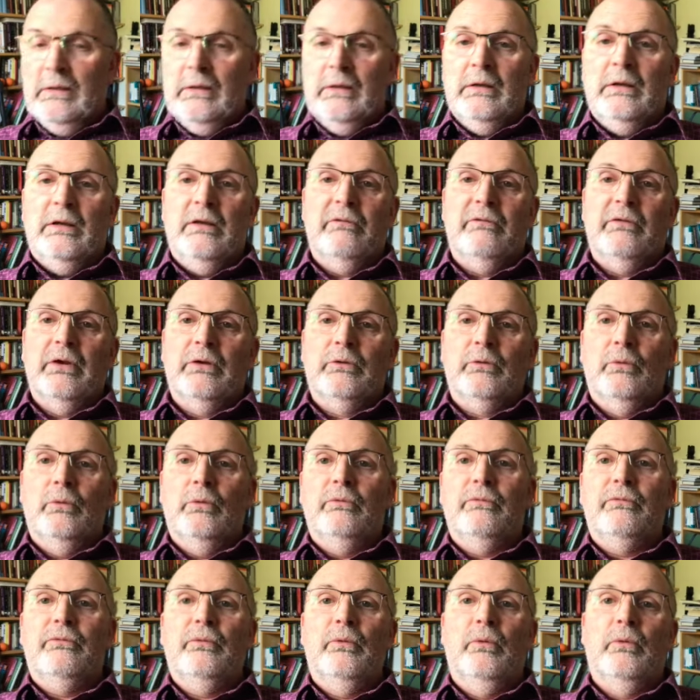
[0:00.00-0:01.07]
In fact, all
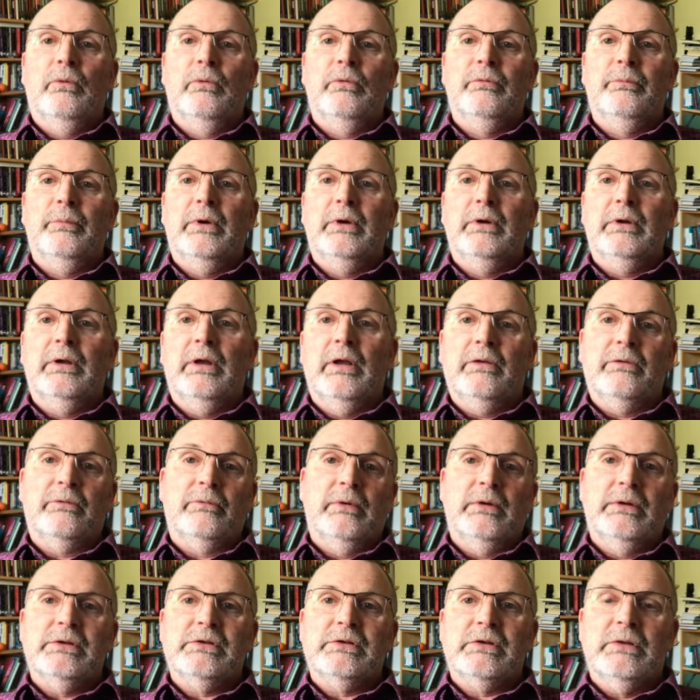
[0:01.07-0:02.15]
four of my Arthur
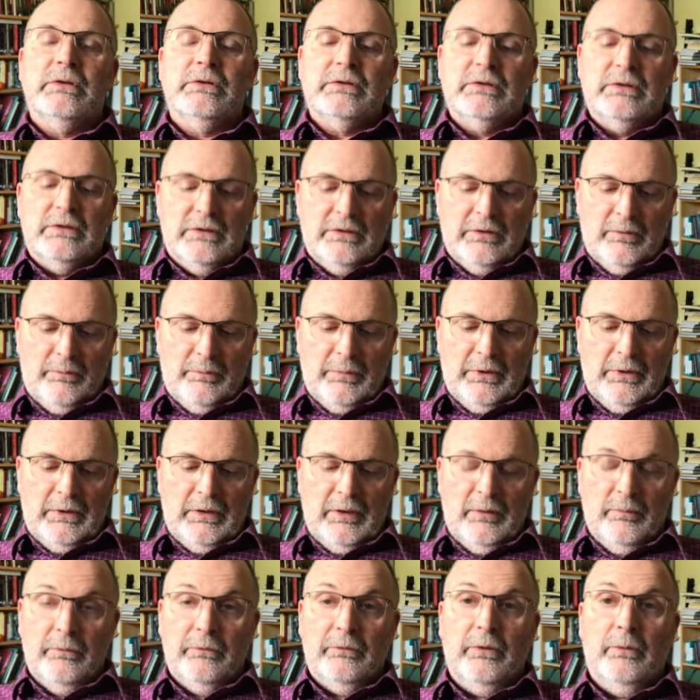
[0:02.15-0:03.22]
Wrights and Sons ended up being
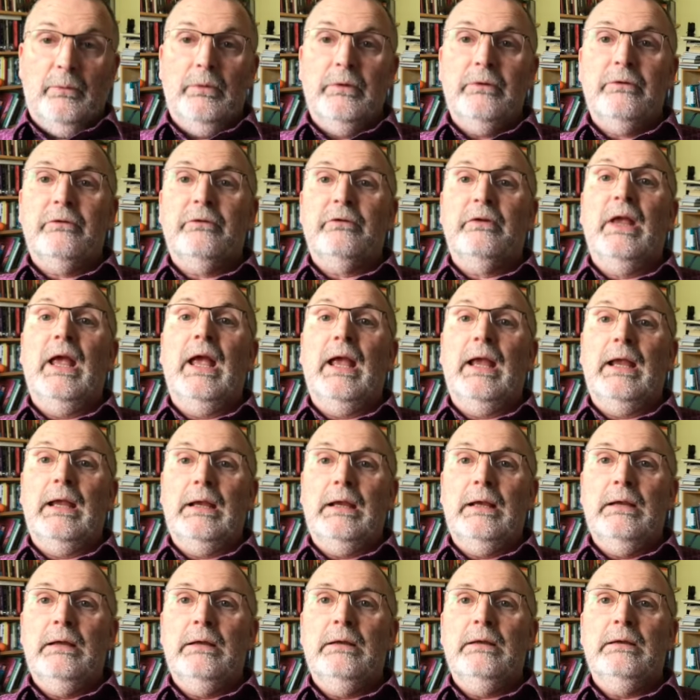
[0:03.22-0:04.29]
keepers. And I want to say,
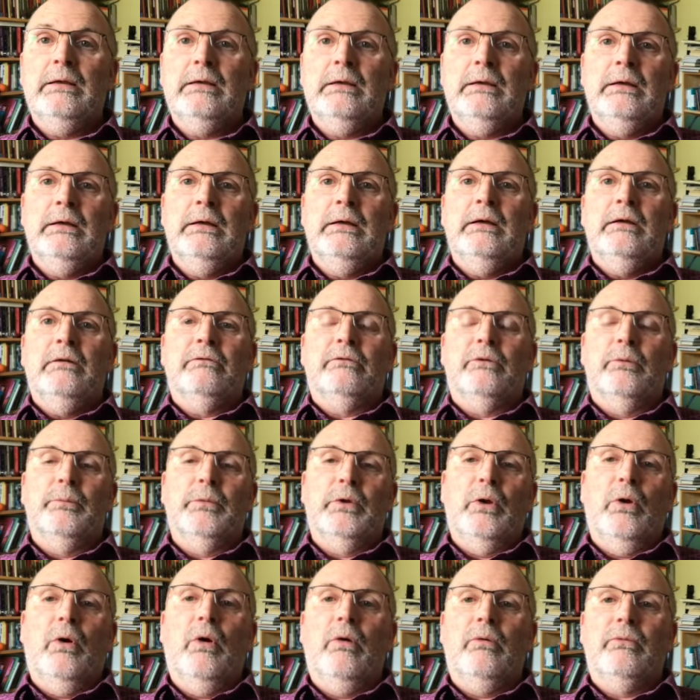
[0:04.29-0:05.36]
from the
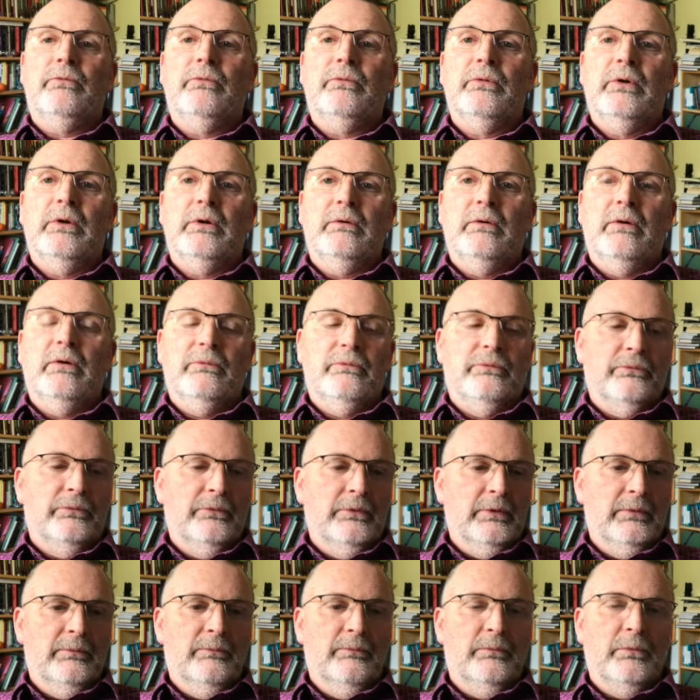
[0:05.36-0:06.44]
off, I've
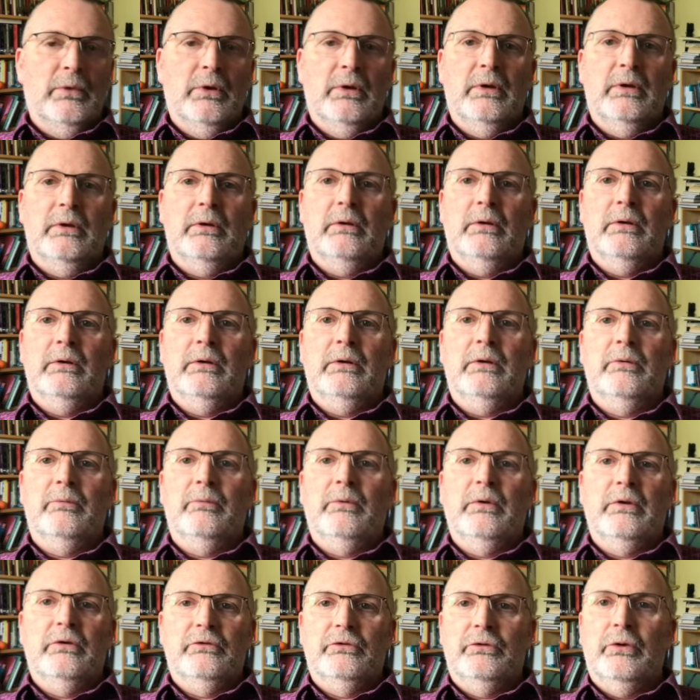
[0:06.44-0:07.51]
um, I, I had a,
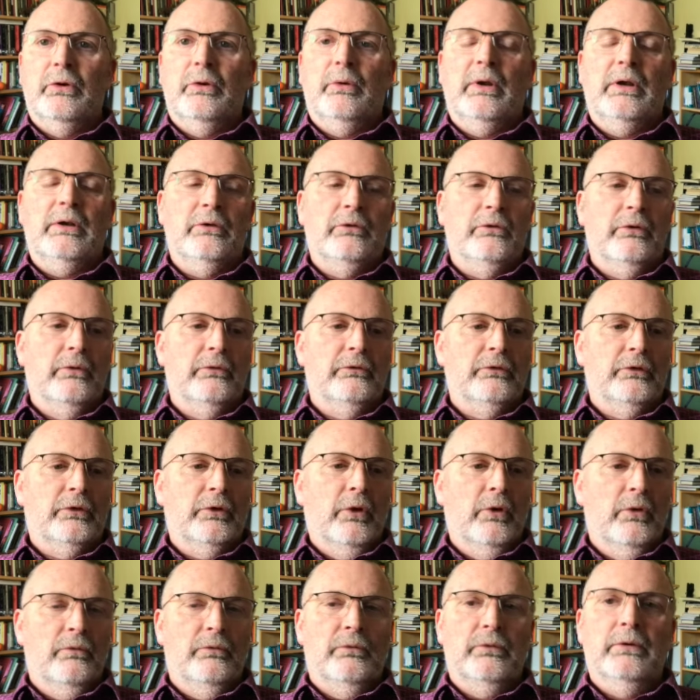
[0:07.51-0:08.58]
as you know, I had a dose of
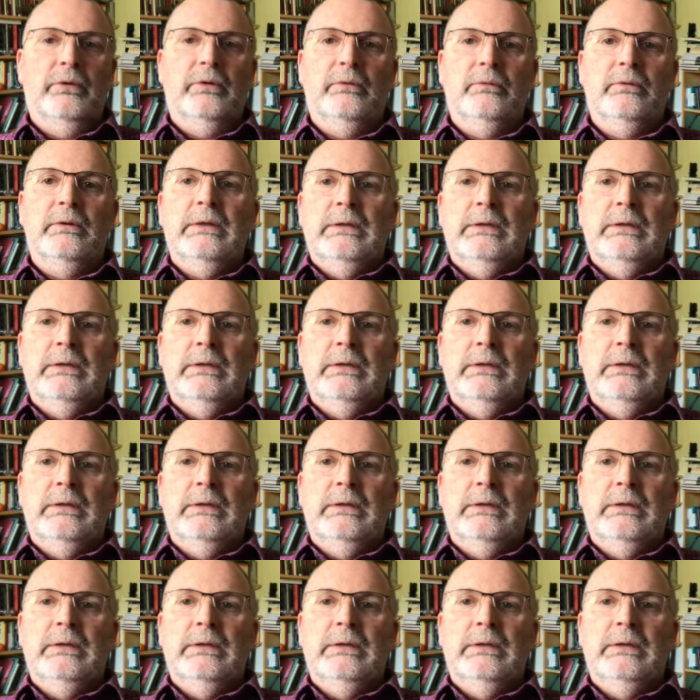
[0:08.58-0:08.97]
COVID, and